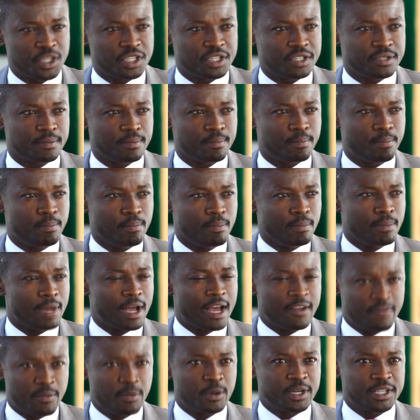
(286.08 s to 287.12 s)
which
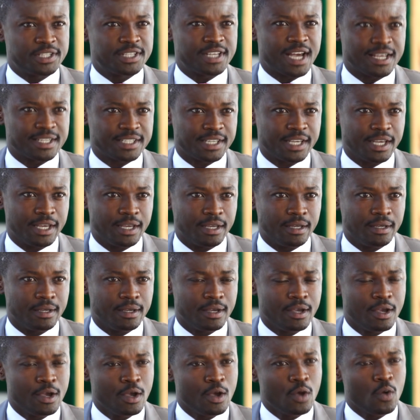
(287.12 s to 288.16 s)
everybody's asking,
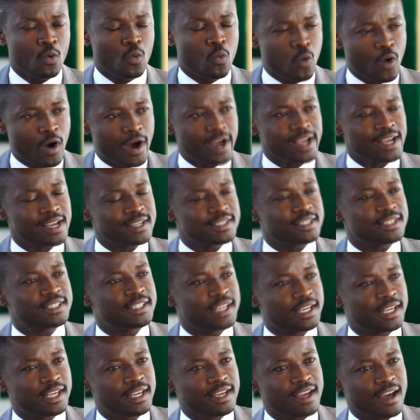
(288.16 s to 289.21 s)
why has it
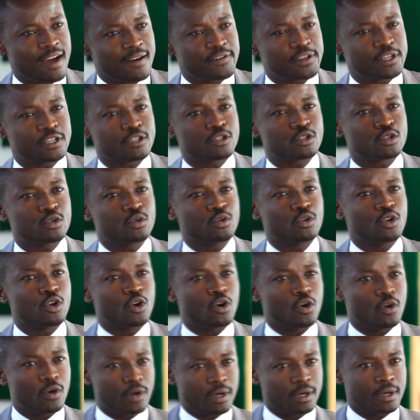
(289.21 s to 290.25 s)
taken Africa so
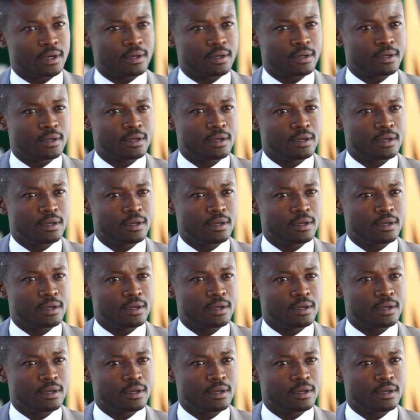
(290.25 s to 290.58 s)
long,